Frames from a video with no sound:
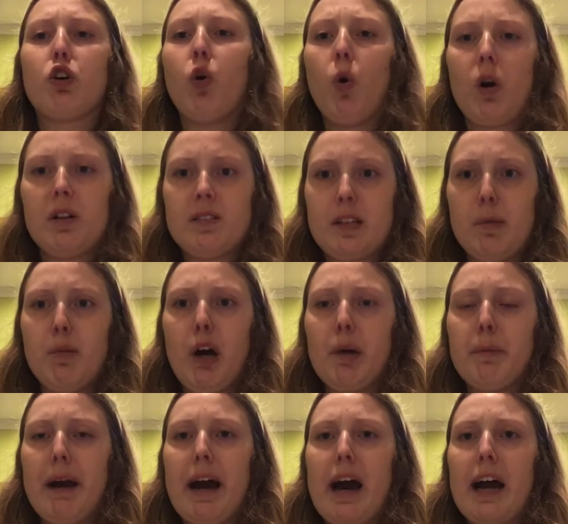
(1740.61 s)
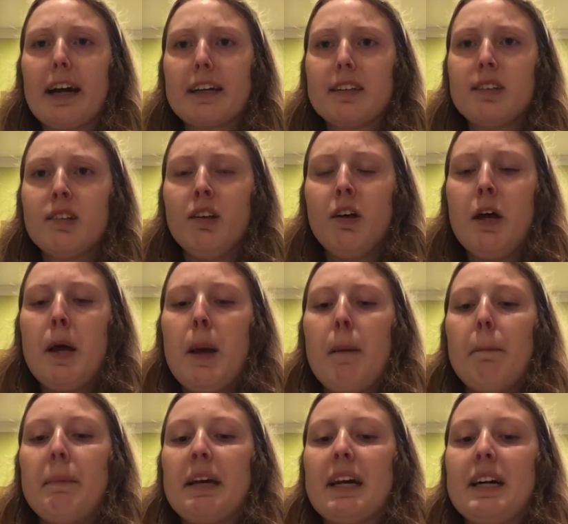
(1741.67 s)
quart Ziploc bags
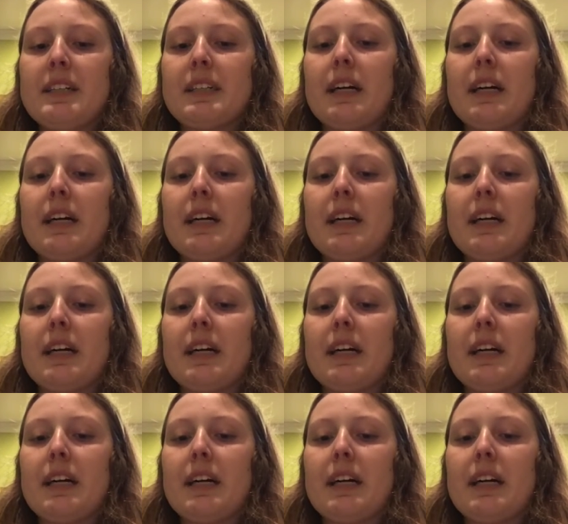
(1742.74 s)
because